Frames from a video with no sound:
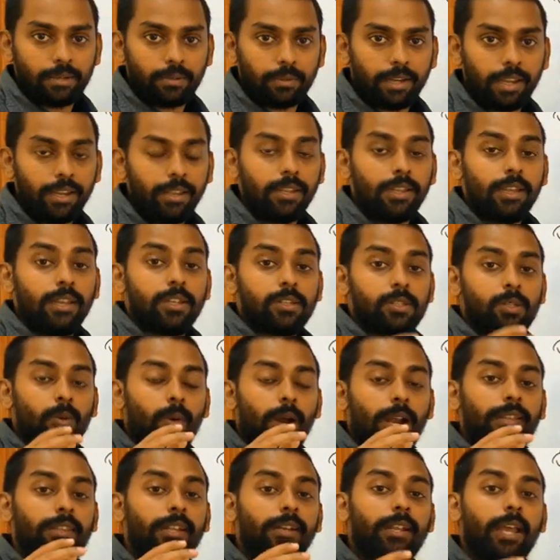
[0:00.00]
Okay, so
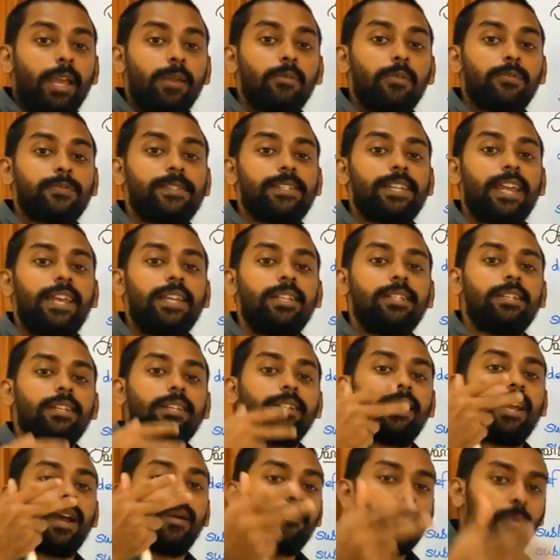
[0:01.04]
at the time of
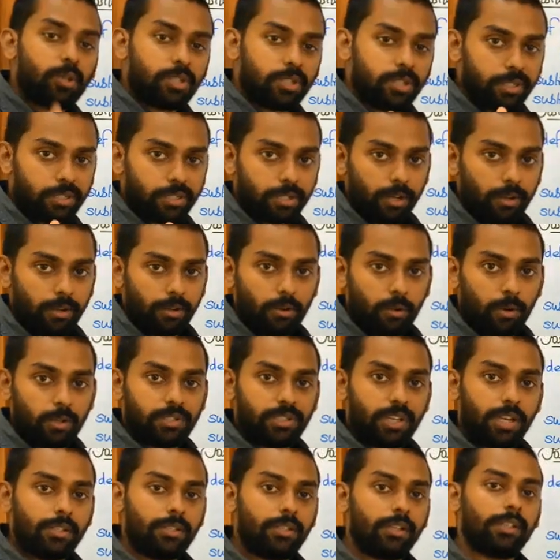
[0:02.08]
changing the position or
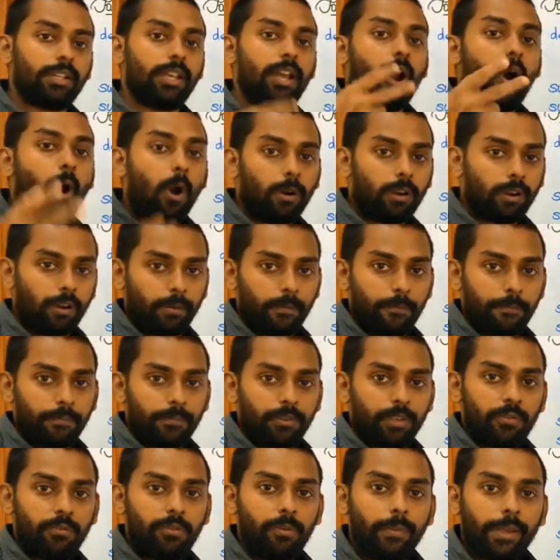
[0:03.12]
changing the order,
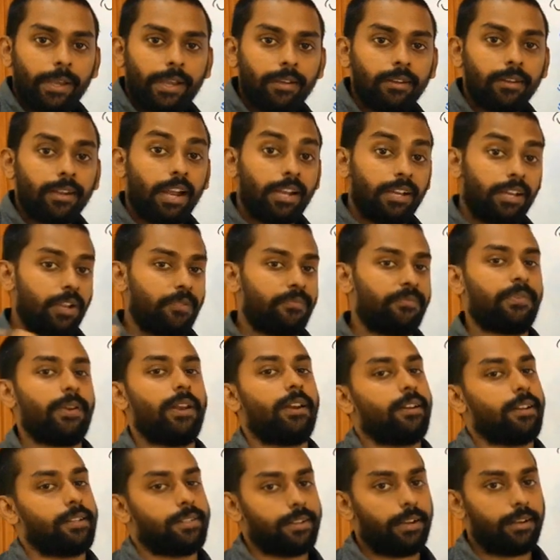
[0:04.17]
we may get a
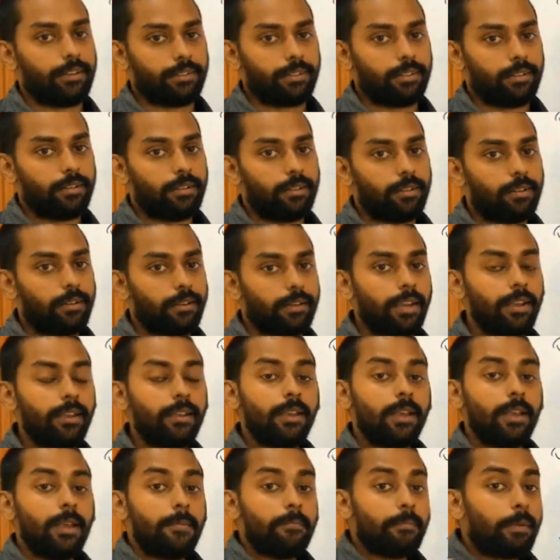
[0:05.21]
different result.
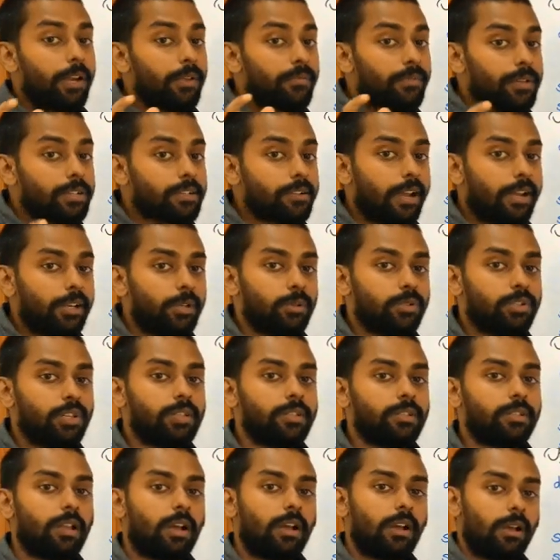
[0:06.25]
Okay, but if you try to
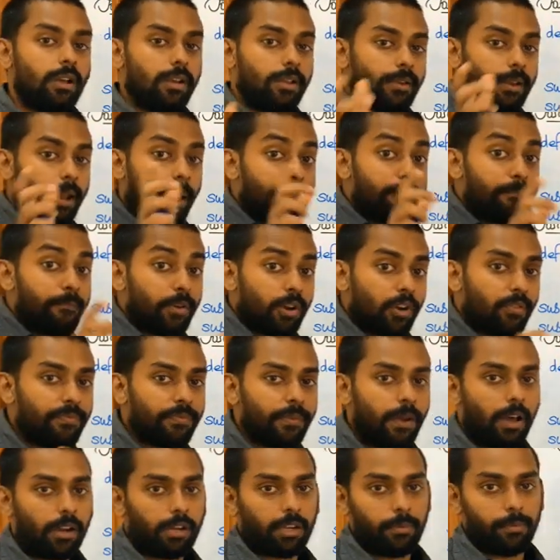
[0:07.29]
change the number of
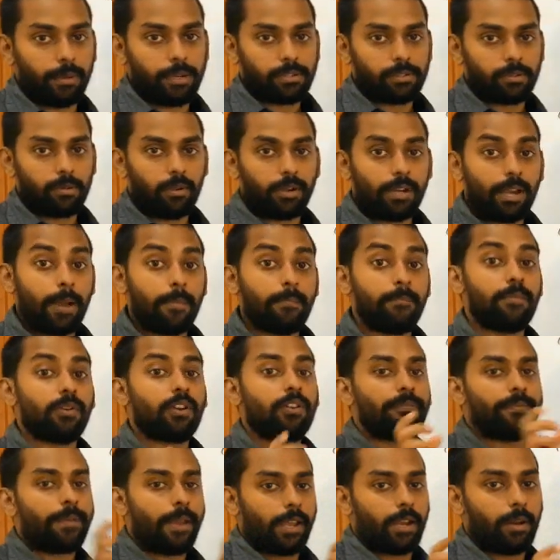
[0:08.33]
arguments or number
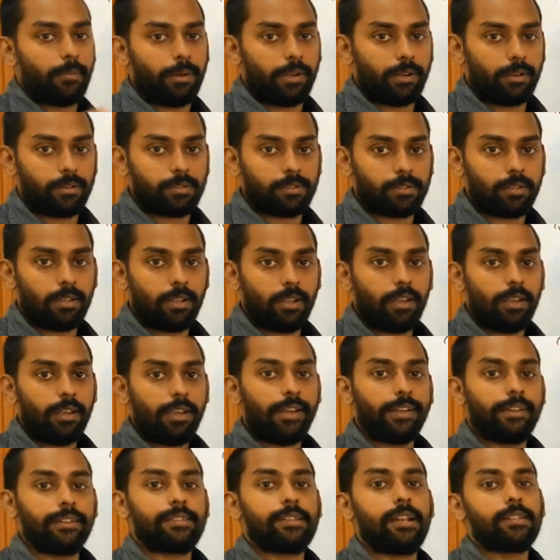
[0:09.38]
of parameters,
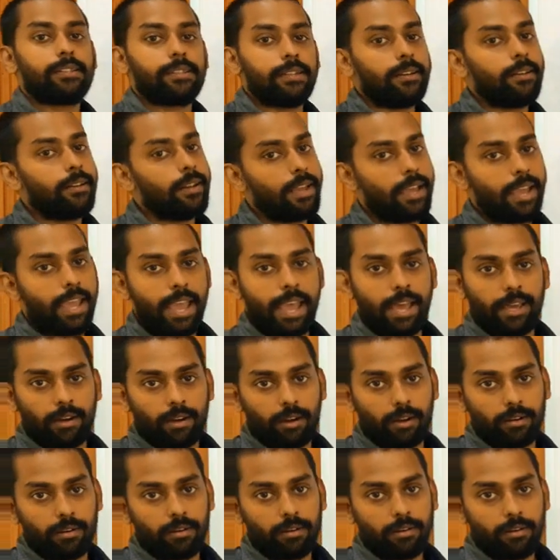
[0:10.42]
it results in error.